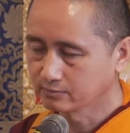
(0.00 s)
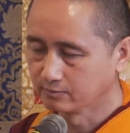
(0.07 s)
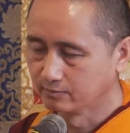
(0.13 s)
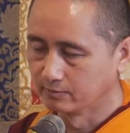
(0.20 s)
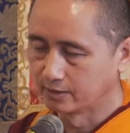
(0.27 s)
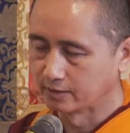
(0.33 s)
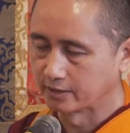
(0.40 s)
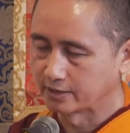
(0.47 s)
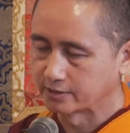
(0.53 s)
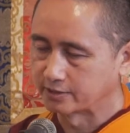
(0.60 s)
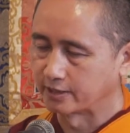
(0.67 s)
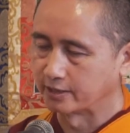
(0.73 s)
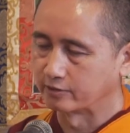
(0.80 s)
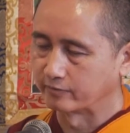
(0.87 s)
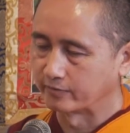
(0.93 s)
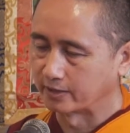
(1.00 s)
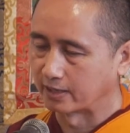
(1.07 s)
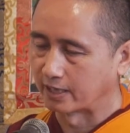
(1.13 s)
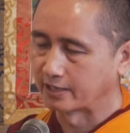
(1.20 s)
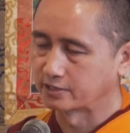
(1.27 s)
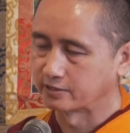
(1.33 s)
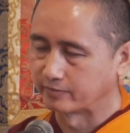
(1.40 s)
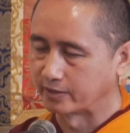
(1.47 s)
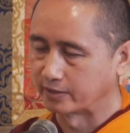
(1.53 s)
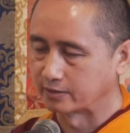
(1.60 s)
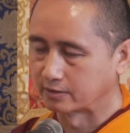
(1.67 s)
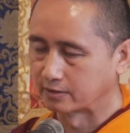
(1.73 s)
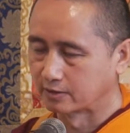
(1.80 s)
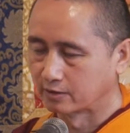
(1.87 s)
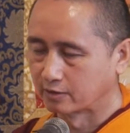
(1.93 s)
The state of enlightenment
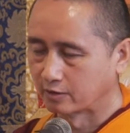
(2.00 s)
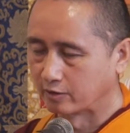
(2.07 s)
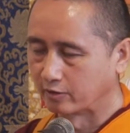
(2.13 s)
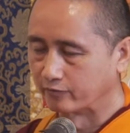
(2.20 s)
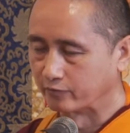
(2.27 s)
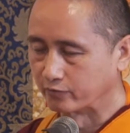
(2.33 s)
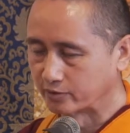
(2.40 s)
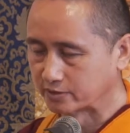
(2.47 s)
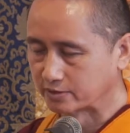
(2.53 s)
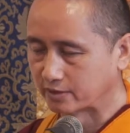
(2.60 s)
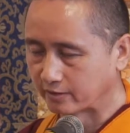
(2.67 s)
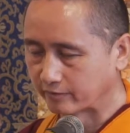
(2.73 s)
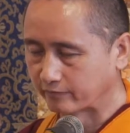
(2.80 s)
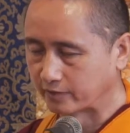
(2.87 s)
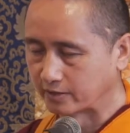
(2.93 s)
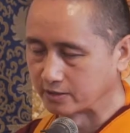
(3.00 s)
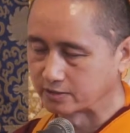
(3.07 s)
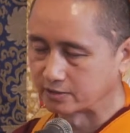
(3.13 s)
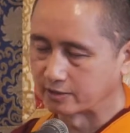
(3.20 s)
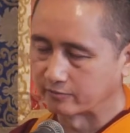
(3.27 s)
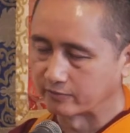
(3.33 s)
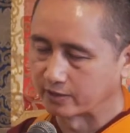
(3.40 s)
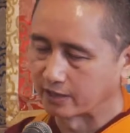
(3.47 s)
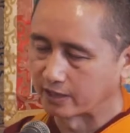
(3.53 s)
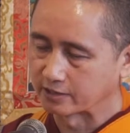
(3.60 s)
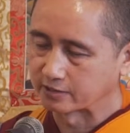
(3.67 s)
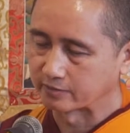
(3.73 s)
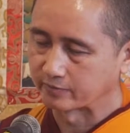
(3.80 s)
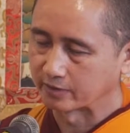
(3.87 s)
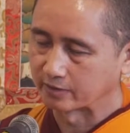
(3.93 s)
of yourself and the state of
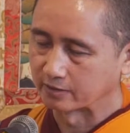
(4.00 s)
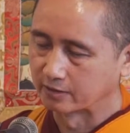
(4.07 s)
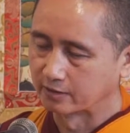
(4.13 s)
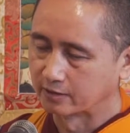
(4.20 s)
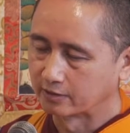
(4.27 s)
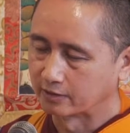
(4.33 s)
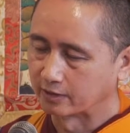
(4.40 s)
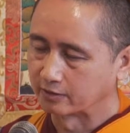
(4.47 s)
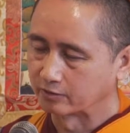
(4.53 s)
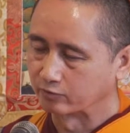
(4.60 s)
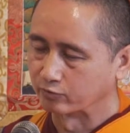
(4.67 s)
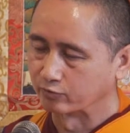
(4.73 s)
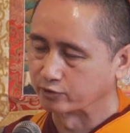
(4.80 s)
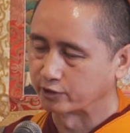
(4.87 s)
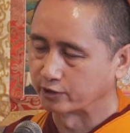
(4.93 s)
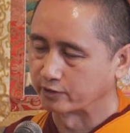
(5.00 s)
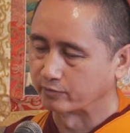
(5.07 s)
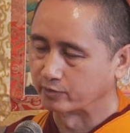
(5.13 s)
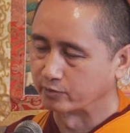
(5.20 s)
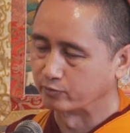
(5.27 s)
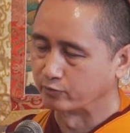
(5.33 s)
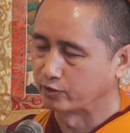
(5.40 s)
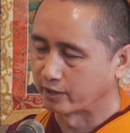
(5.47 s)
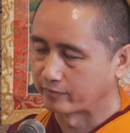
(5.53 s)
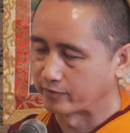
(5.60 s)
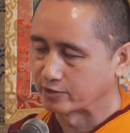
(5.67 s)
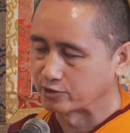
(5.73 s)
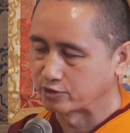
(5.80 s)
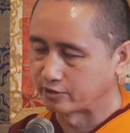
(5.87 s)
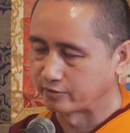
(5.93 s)
enlightenment that Guru Shakyamuni Buddha have
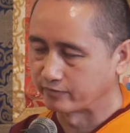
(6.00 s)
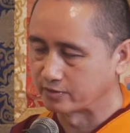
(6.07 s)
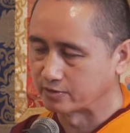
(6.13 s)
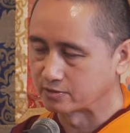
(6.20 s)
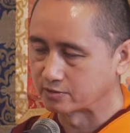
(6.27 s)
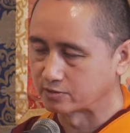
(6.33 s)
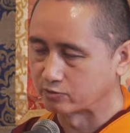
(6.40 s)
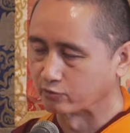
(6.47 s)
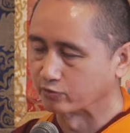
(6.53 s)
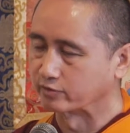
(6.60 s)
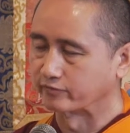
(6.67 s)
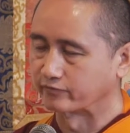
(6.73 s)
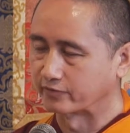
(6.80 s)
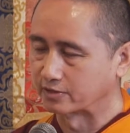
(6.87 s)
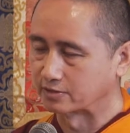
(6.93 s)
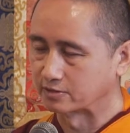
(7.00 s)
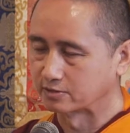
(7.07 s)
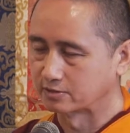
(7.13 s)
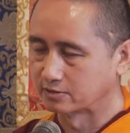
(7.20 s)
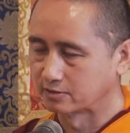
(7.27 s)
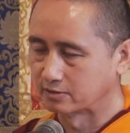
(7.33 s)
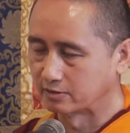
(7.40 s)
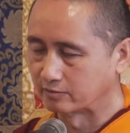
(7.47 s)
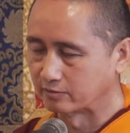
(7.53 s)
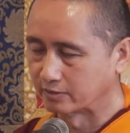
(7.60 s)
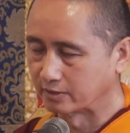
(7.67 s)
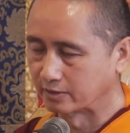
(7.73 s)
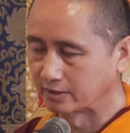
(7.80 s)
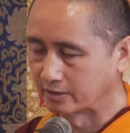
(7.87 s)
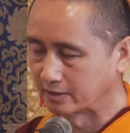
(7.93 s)
achieved is no difference, you know,
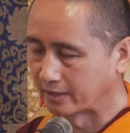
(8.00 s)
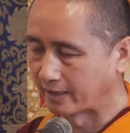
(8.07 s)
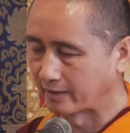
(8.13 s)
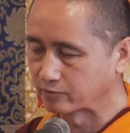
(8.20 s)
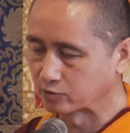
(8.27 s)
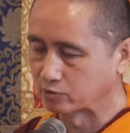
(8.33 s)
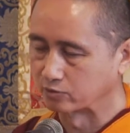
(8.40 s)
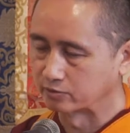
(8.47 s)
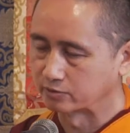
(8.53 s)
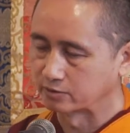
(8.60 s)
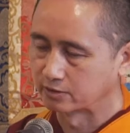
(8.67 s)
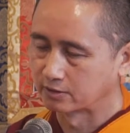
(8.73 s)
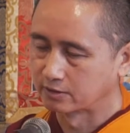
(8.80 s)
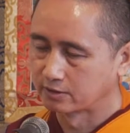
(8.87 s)
in, in the absolute,